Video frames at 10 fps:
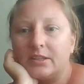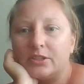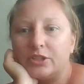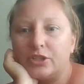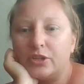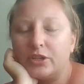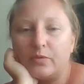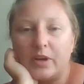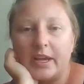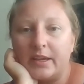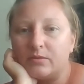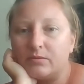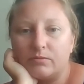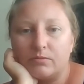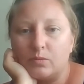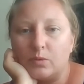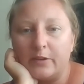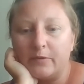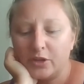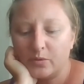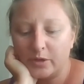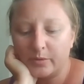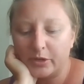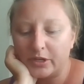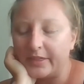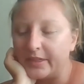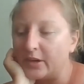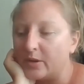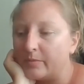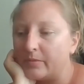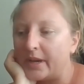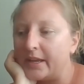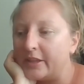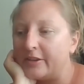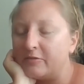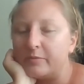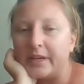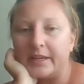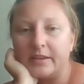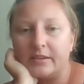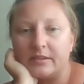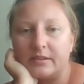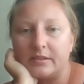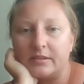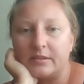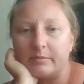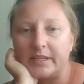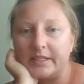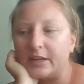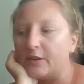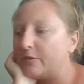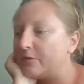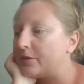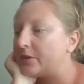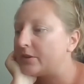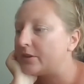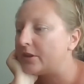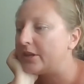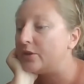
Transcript: So you can write whatever you want to put on there. I love myself, that you